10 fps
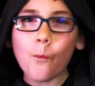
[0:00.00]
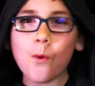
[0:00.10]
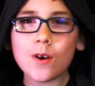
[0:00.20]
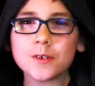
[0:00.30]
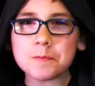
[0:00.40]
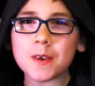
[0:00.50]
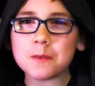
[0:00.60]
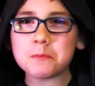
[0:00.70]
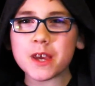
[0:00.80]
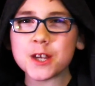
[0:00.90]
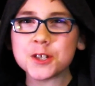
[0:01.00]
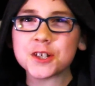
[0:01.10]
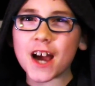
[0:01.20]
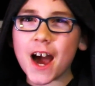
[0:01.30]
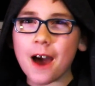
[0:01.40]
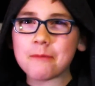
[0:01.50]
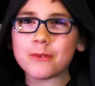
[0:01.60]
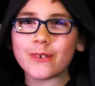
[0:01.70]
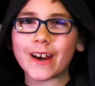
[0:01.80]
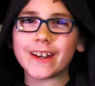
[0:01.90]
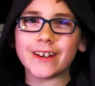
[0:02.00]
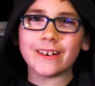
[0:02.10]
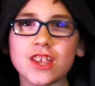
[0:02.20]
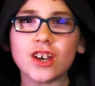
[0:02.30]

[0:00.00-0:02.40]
Welcome, Young Mage. I'm the Rhino.